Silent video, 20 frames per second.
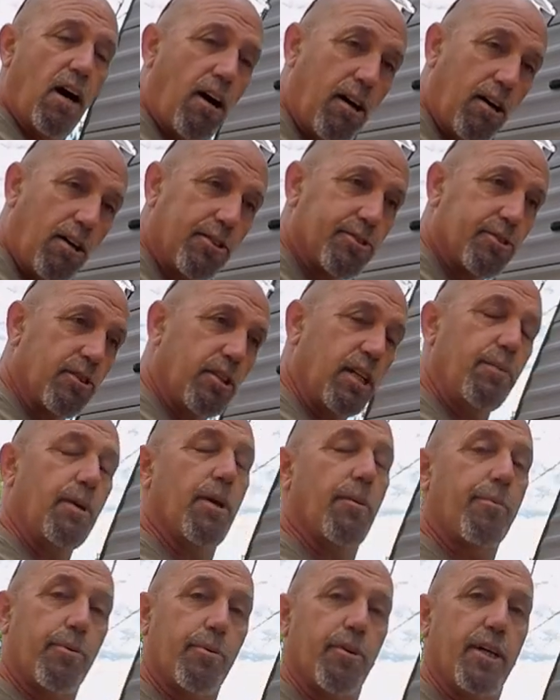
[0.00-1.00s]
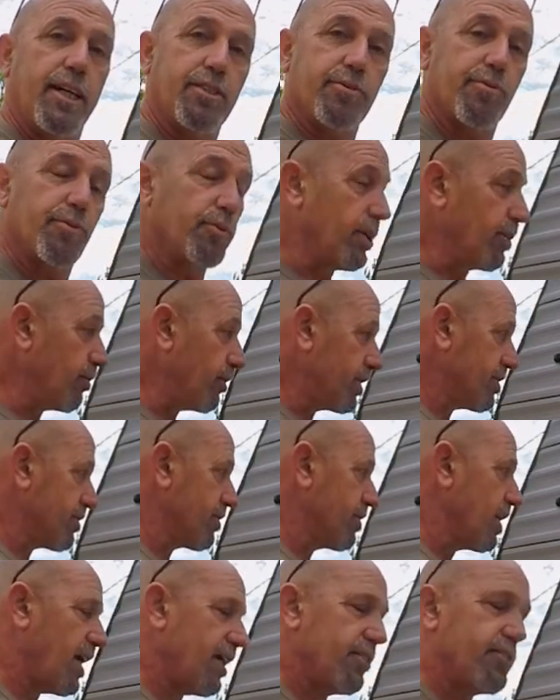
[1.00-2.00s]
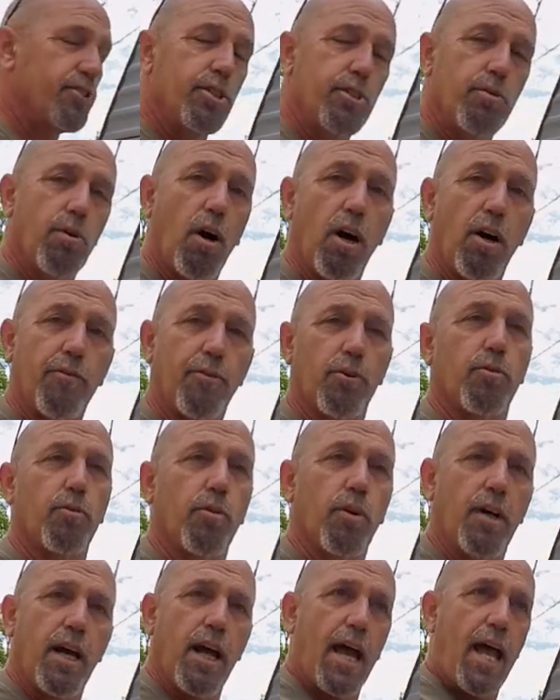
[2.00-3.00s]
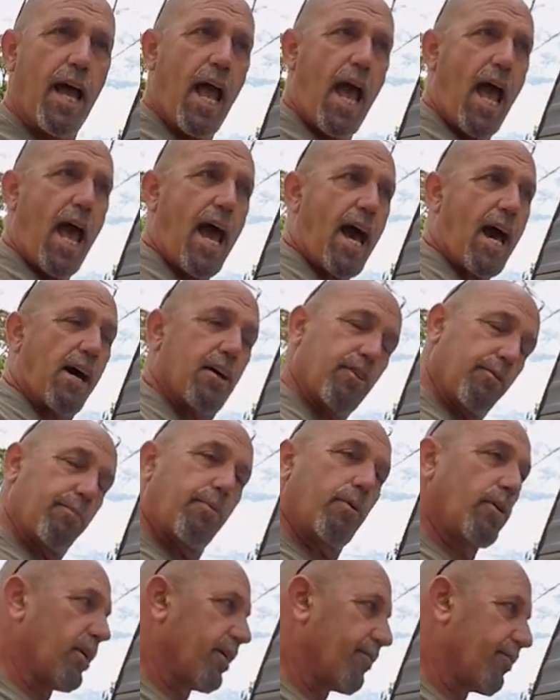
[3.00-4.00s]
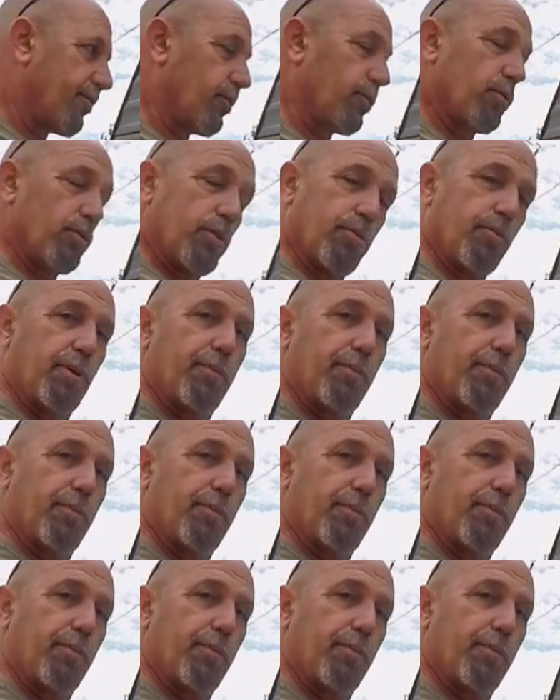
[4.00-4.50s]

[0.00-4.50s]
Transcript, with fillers: also give me a price for it, which is not too awful out of the park for